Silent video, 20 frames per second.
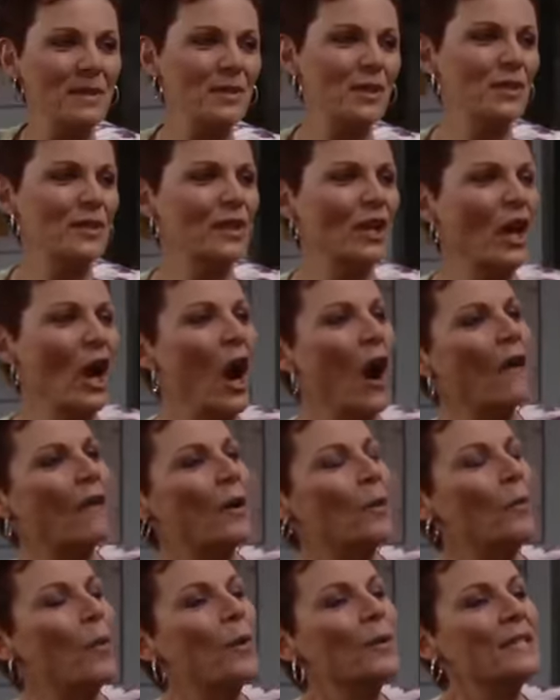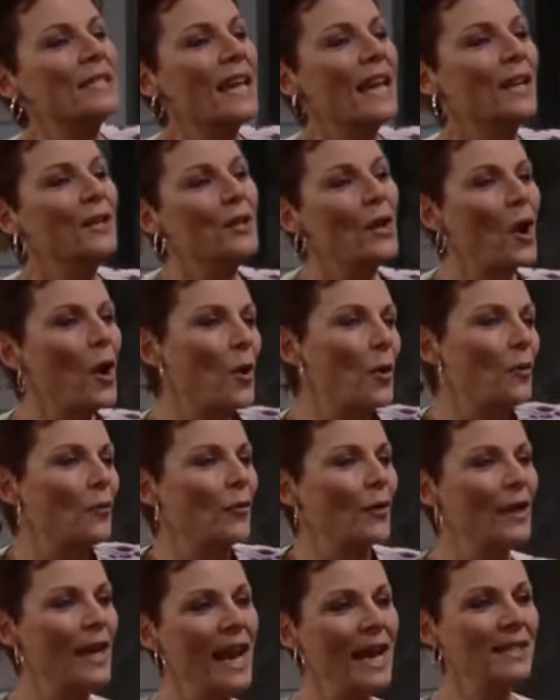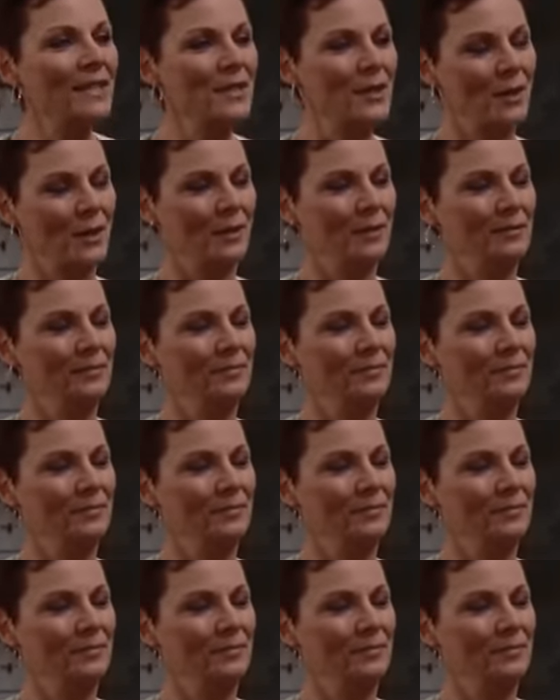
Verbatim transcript: Mr. Zacchara won't take no for an answer.